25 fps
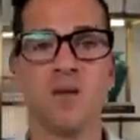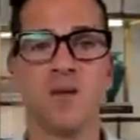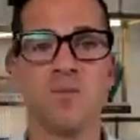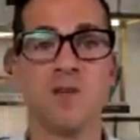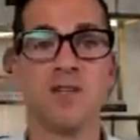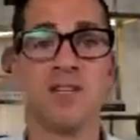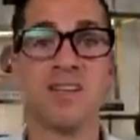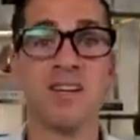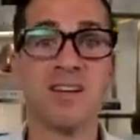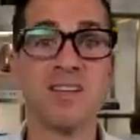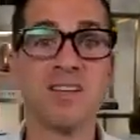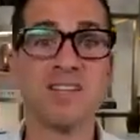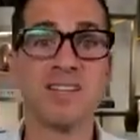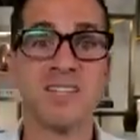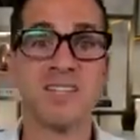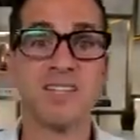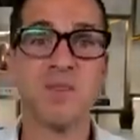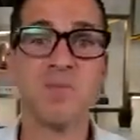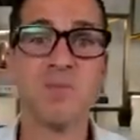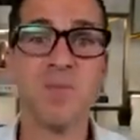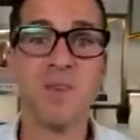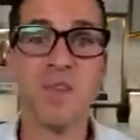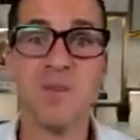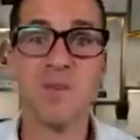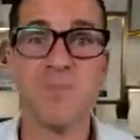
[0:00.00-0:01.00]
just
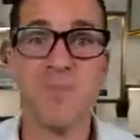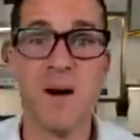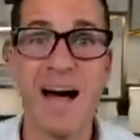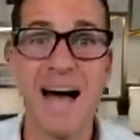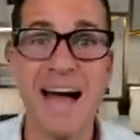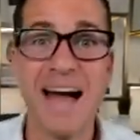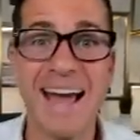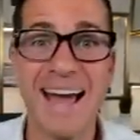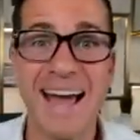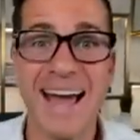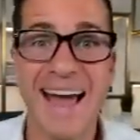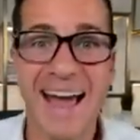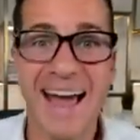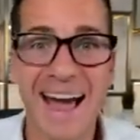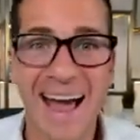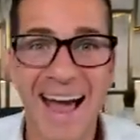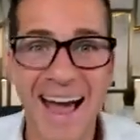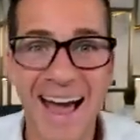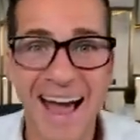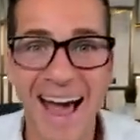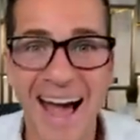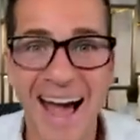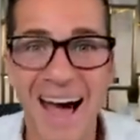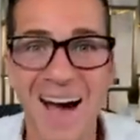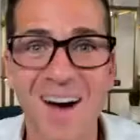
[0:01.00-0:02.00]
simply by
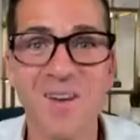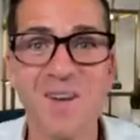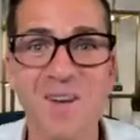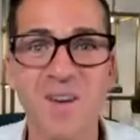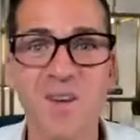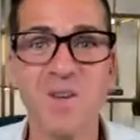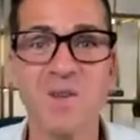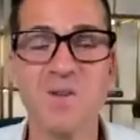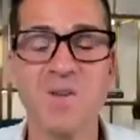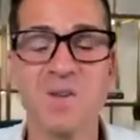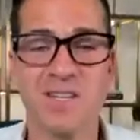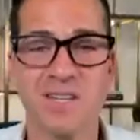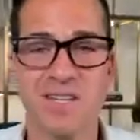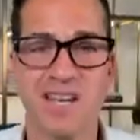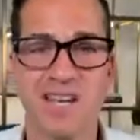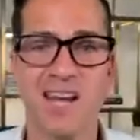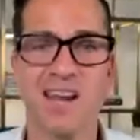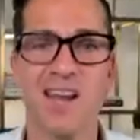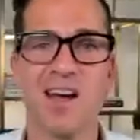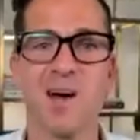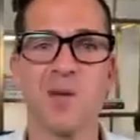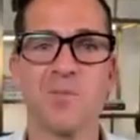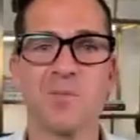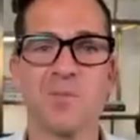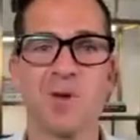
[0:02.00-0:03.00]
how you set
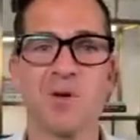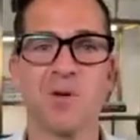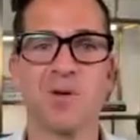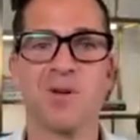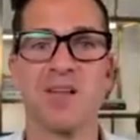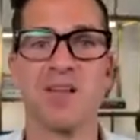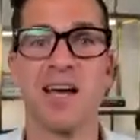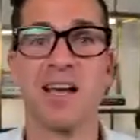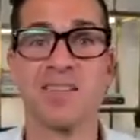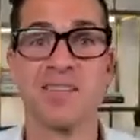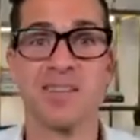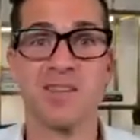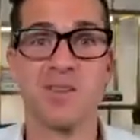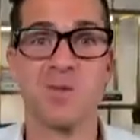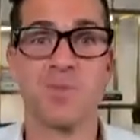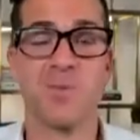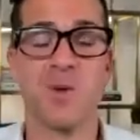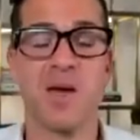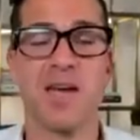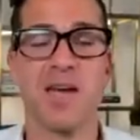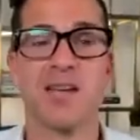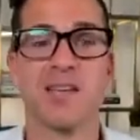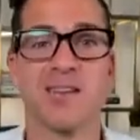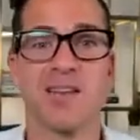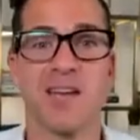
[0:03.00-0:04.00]
up your desk
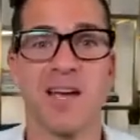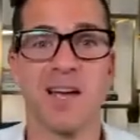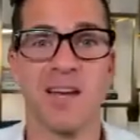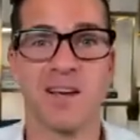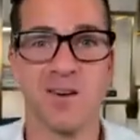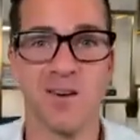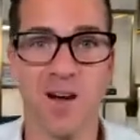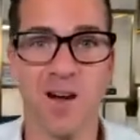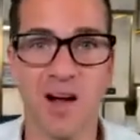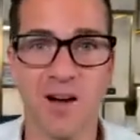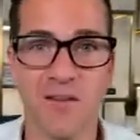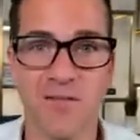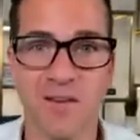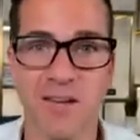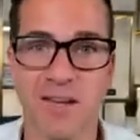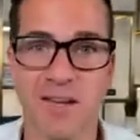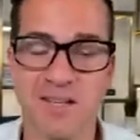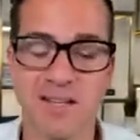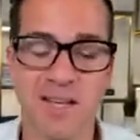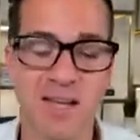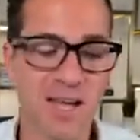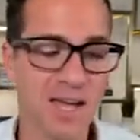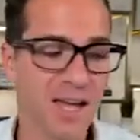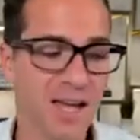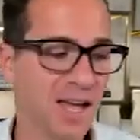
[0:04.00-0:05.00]
space and your
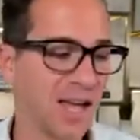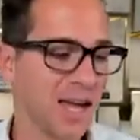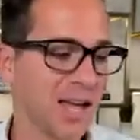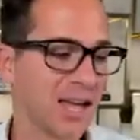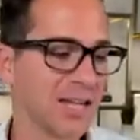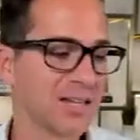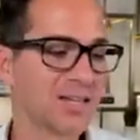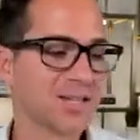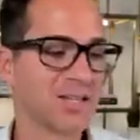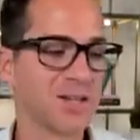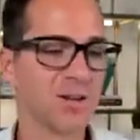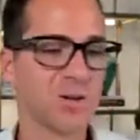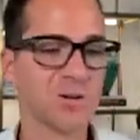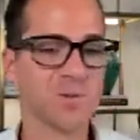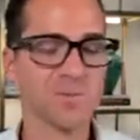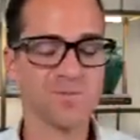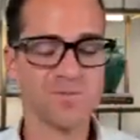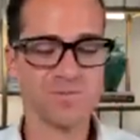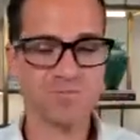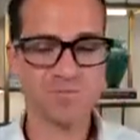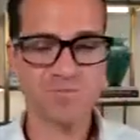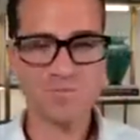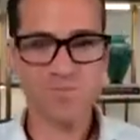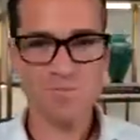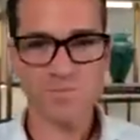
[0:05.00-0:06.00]
office. And so
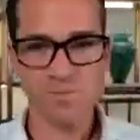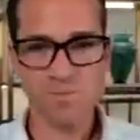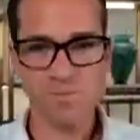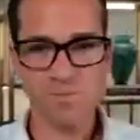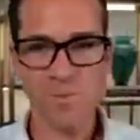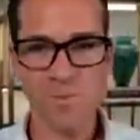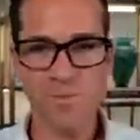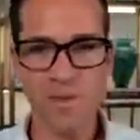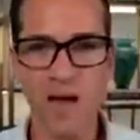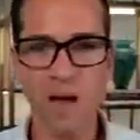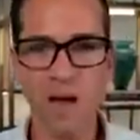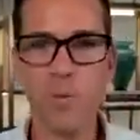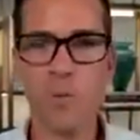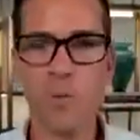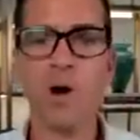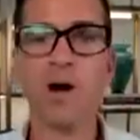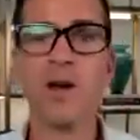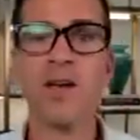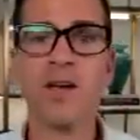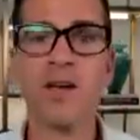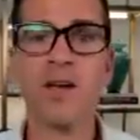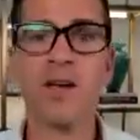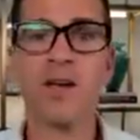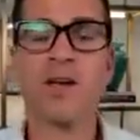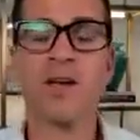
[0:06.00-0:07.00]
I want
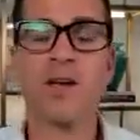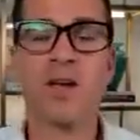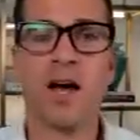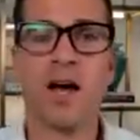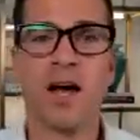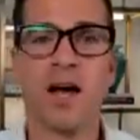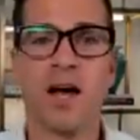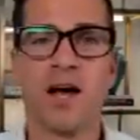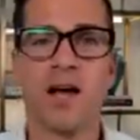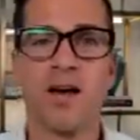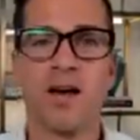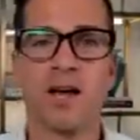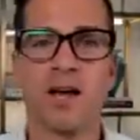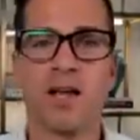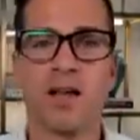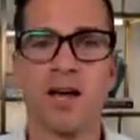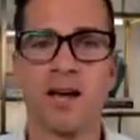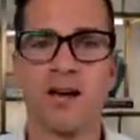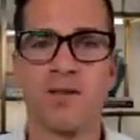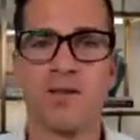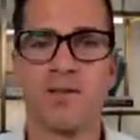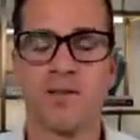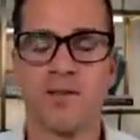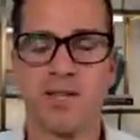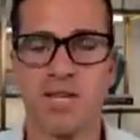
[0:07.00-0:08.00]
to kind
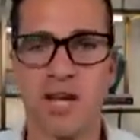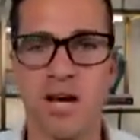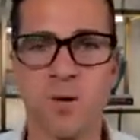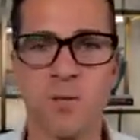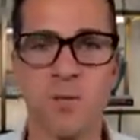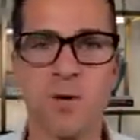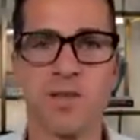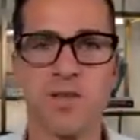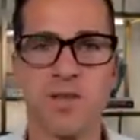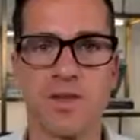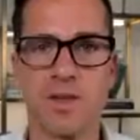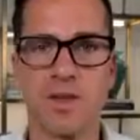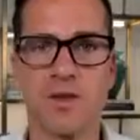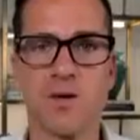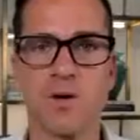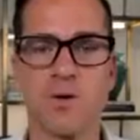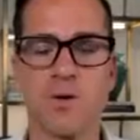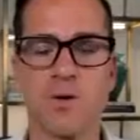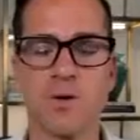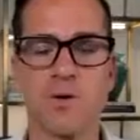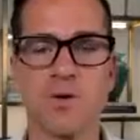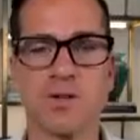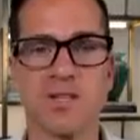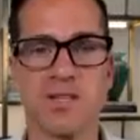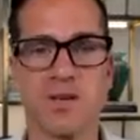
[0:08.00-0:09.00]
of share with
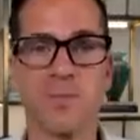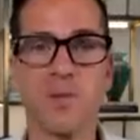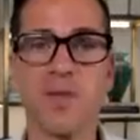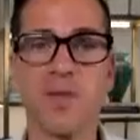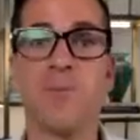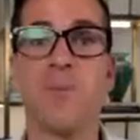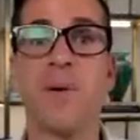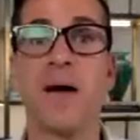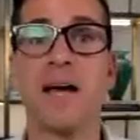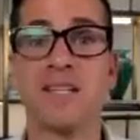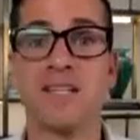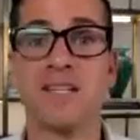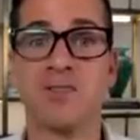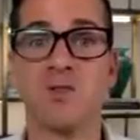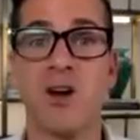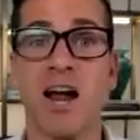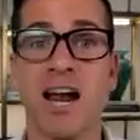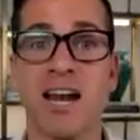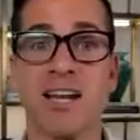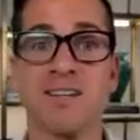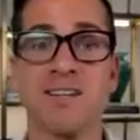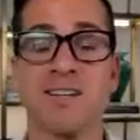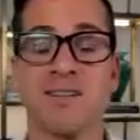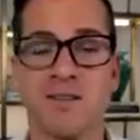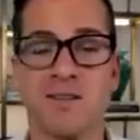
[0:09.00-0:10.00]
you some of the best
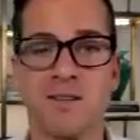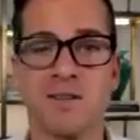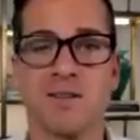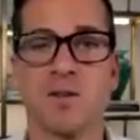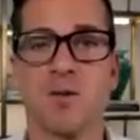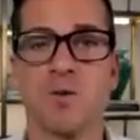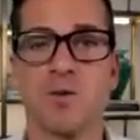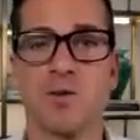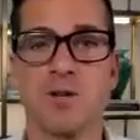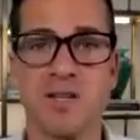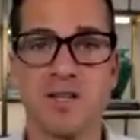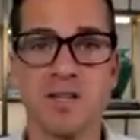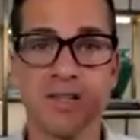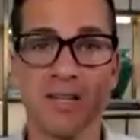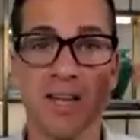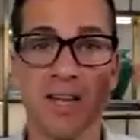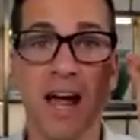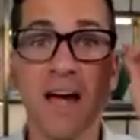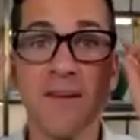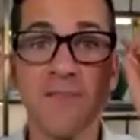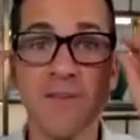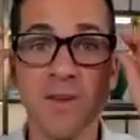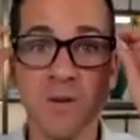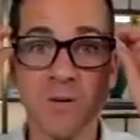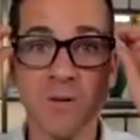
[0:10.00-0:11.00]
strategies and solutions that
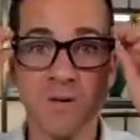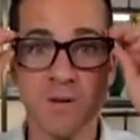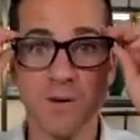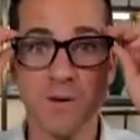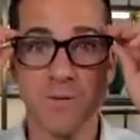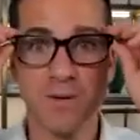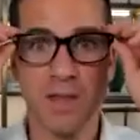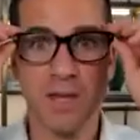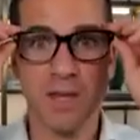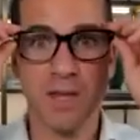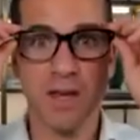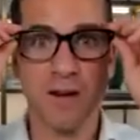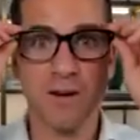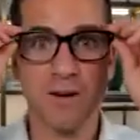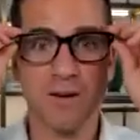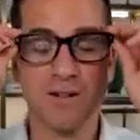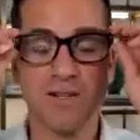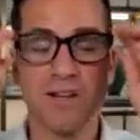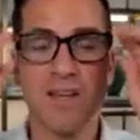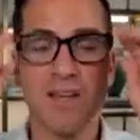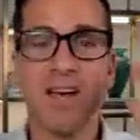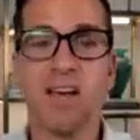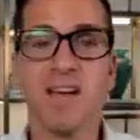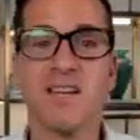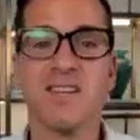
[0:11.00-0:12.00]
I've used over the years
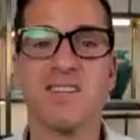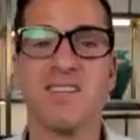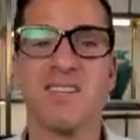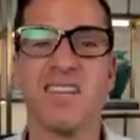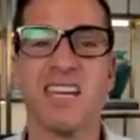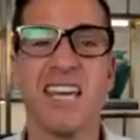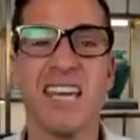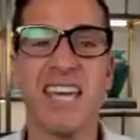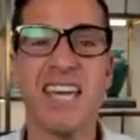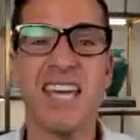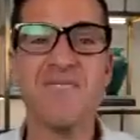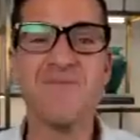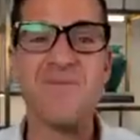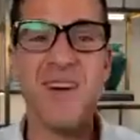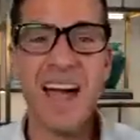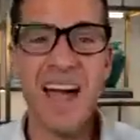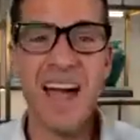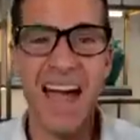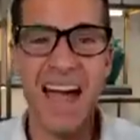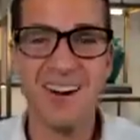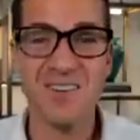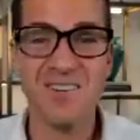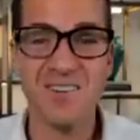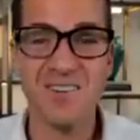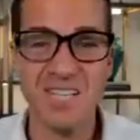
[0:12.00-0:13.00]
to keep my
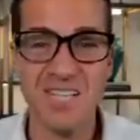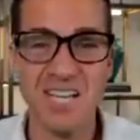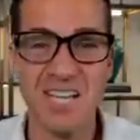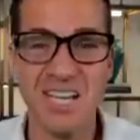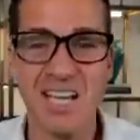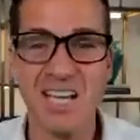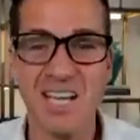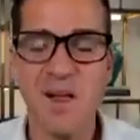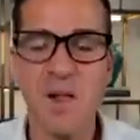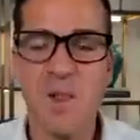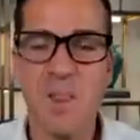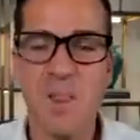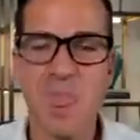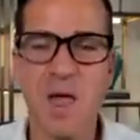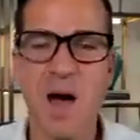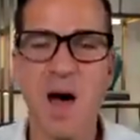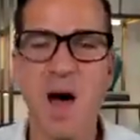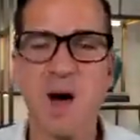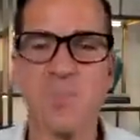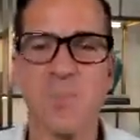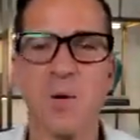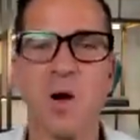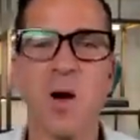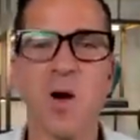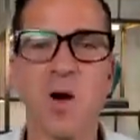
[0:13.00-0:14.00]
energy
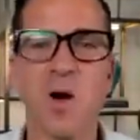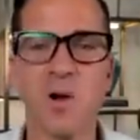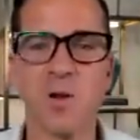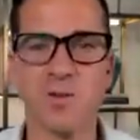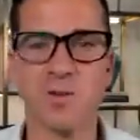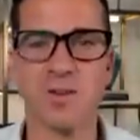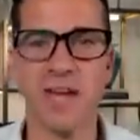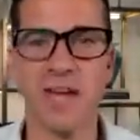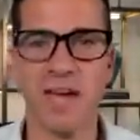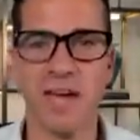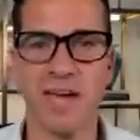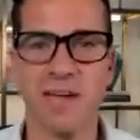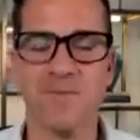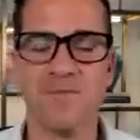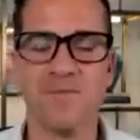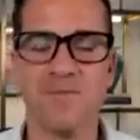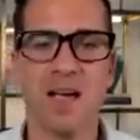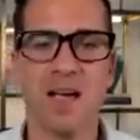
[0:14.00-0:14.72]
up all day.